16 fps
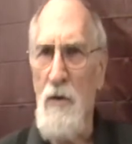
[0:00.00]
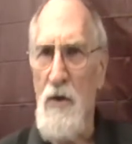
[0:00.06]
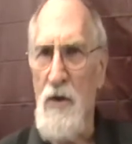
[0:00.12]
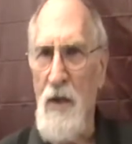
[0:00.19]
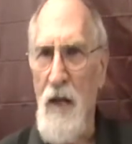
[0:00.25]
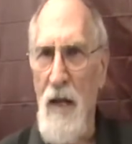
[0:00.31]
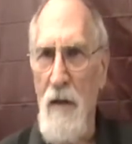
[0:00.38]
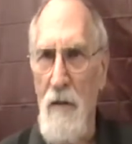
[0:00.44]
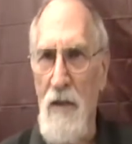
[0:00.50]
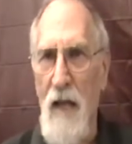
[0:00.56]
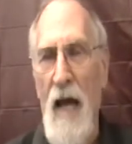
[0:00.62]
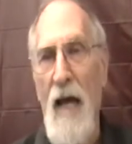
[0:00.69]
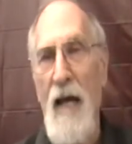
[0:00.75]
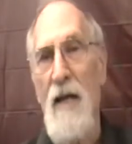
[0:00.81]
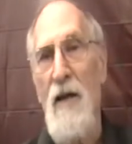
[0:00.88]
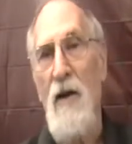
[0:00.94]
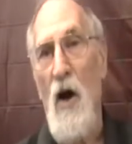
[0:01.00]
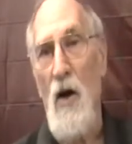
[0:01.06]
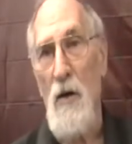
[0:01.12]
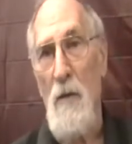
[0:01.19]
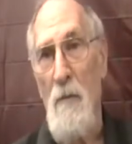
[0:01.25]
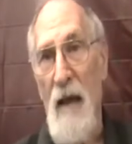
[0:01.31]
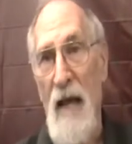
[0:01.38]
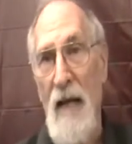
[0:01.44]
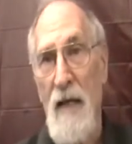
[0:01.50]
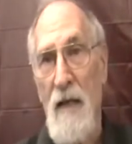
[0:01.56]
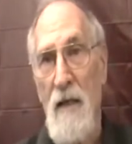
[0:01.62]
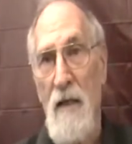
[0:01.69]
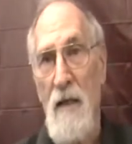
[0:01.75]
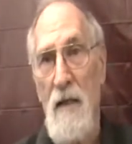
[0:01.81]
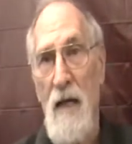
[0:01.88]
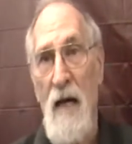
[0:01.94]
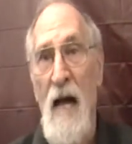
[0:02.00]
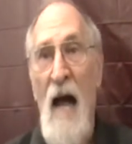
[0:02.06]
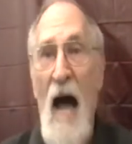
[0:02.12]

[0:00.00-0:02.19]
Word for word: stilt that had an automatic uh,